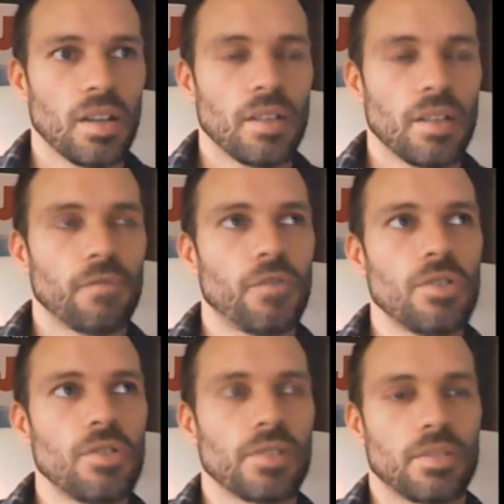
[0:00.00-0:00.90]

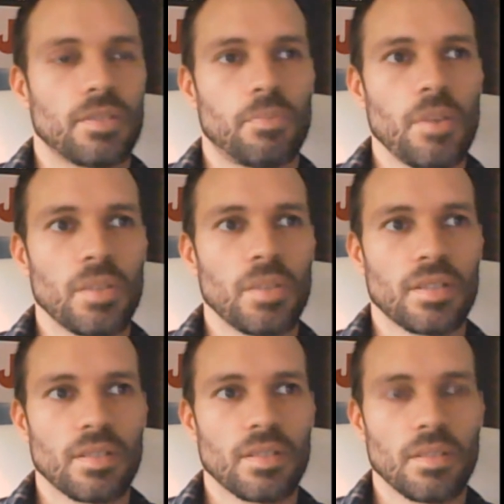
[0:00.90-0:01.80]
First, the
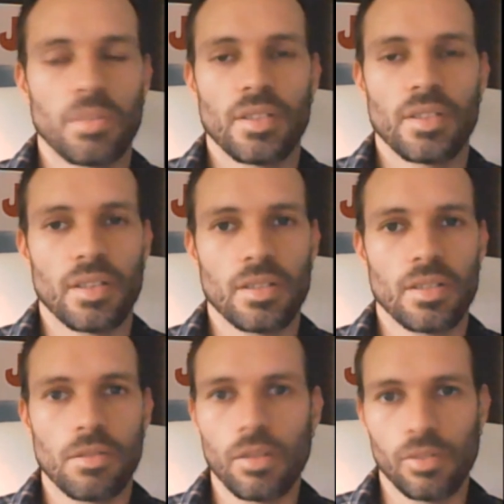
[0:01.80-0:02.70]
premise can be seen as
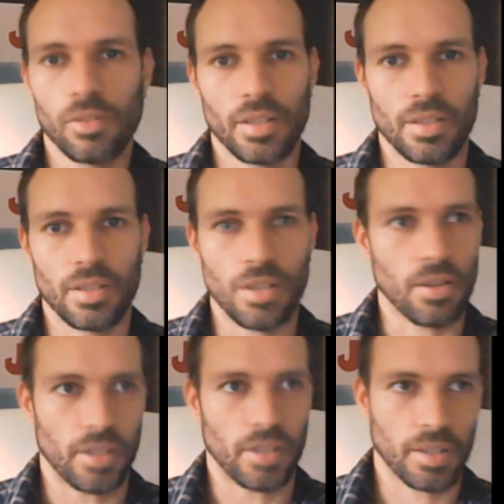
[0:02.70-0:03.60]
totally
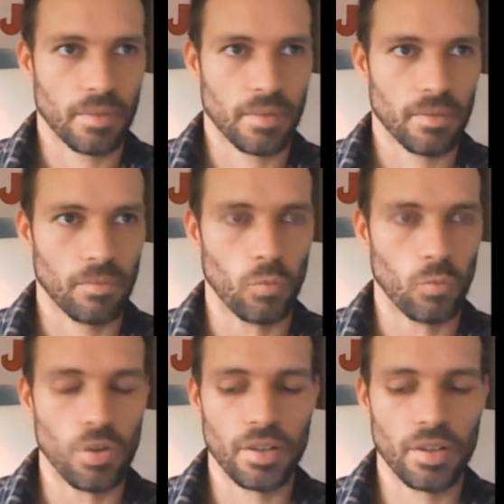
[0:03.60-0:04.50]
idiotic,
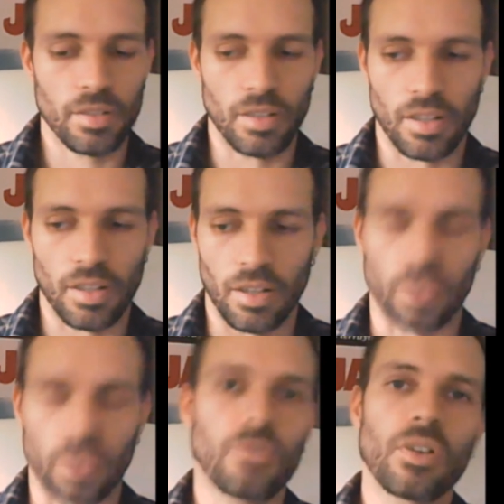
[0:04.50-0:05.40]
where a
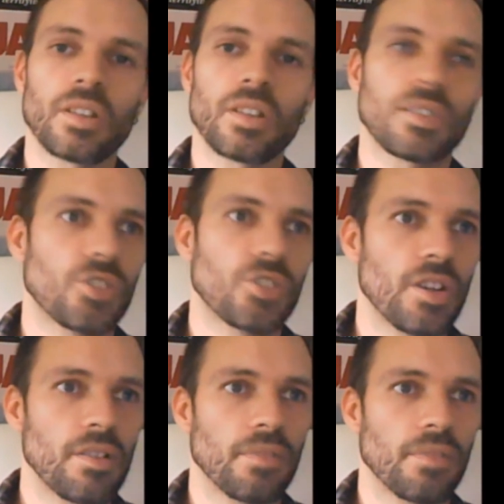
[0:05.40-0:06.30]
crooked
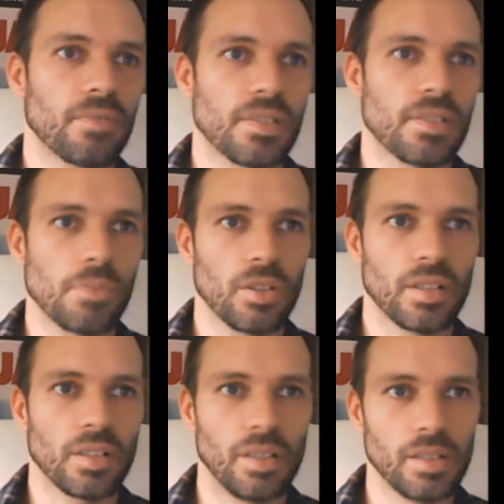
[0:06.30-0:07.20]
sheriff is smuggling
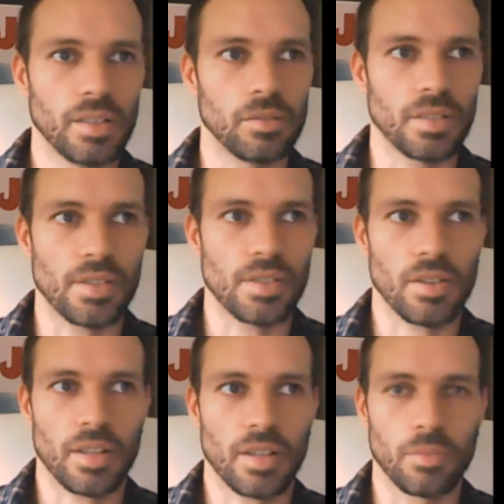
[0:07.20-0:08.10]
illegal exotic
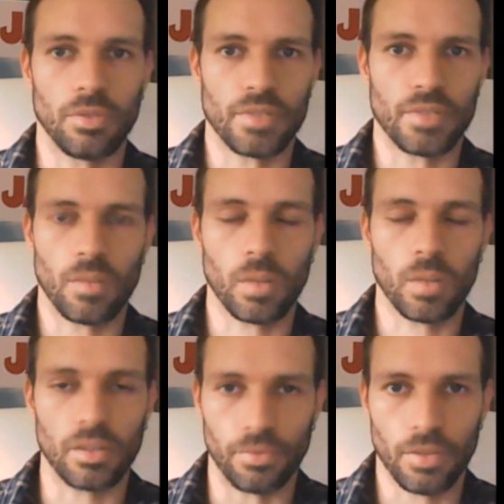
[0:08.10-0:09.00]
animals. You say, what the
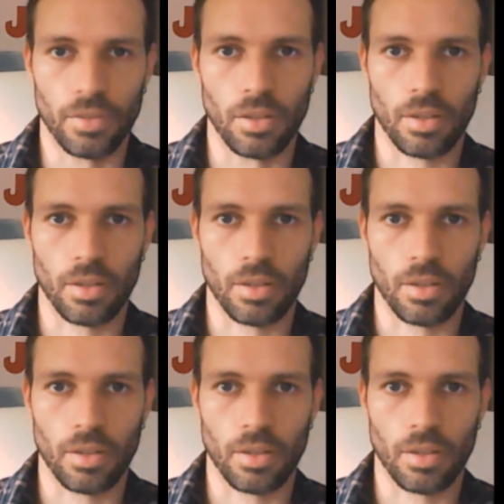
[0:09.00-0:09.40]
fuck?